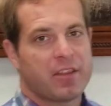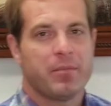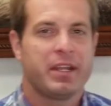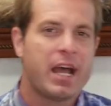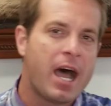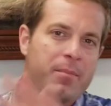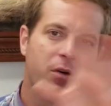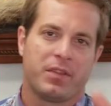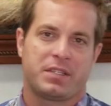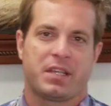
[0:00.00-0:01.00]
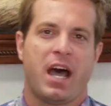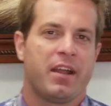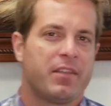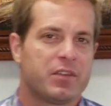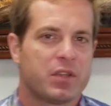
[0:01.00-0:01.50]
of me. Now I'm on the
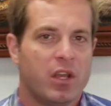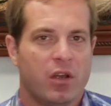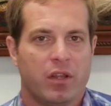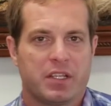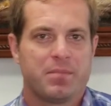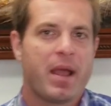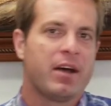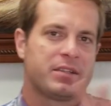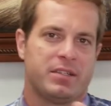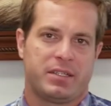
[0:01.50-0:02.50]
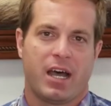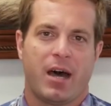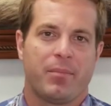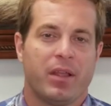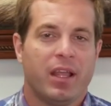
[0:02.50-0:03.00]
side of this
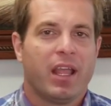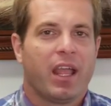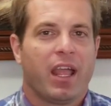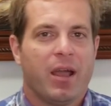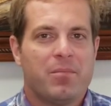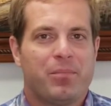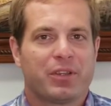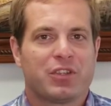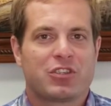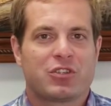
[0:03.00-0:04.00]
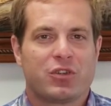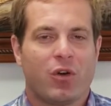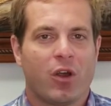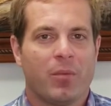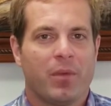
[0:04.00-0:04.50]
mountaintop. But the
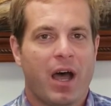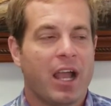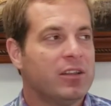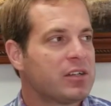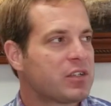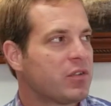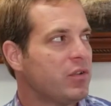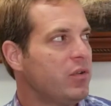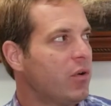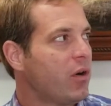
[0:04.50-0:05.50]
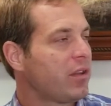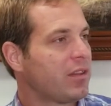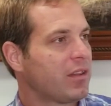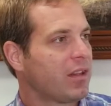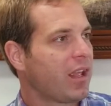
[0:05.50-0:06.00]
storm, I looked to the
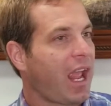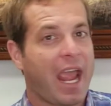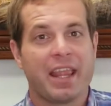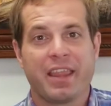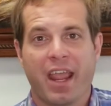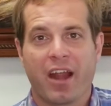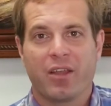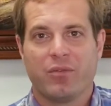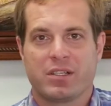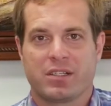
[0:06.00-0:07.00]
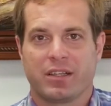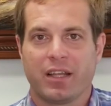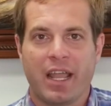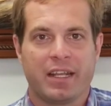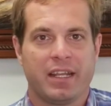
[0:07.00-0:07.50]
north, and there it was
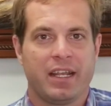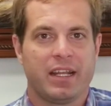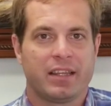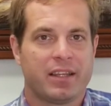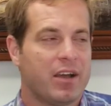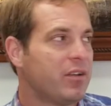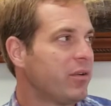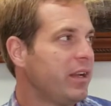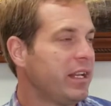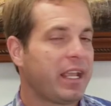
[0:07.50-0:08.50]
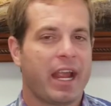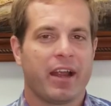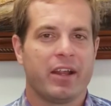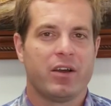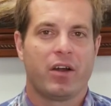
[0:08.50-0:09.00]
lightning and thundering and
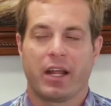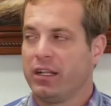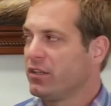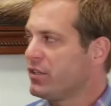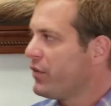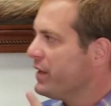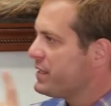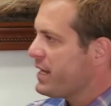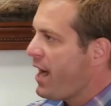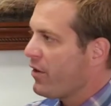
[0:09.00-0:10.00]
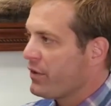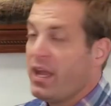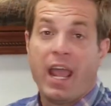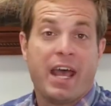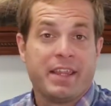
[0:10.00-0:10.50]
carrying on. I looked to the south,
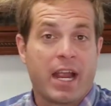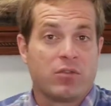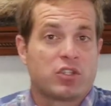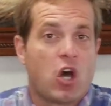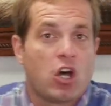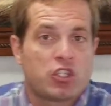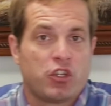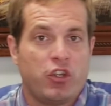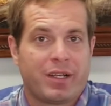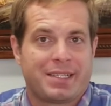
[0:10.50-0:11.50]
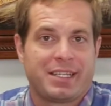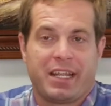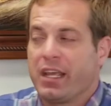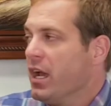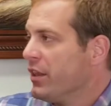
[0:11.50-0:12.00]
and there was also, you could see
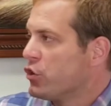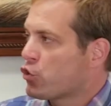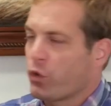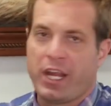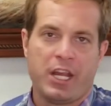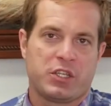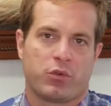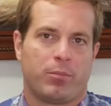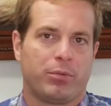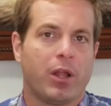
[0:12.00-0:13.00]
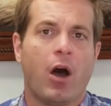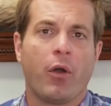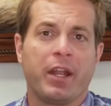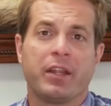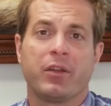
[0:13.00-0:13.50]
the trees were
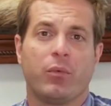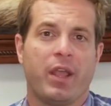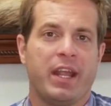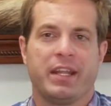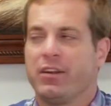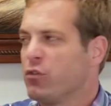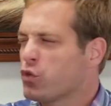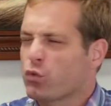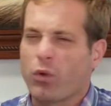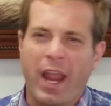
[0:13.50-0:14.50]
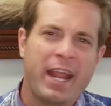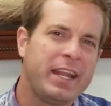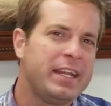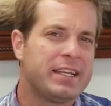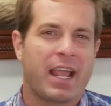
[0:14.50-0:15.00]
blowing in the wind, and it was
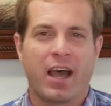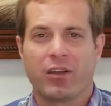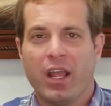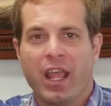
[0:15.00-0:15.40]
raining down,